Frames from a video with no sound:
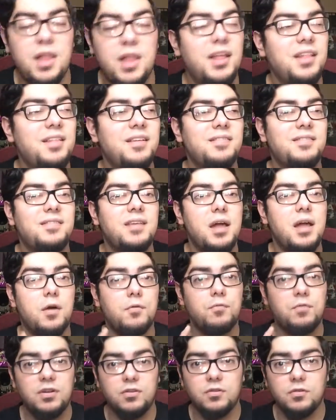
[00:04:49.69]
Now, they did say
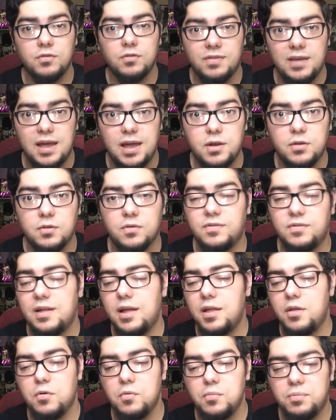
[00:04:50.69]
original titles
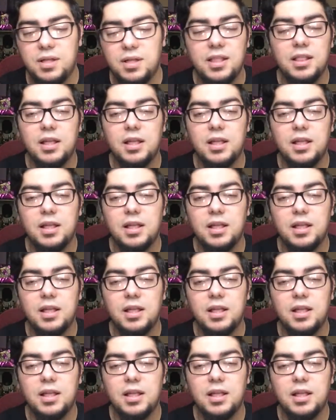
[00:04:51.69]
that you would play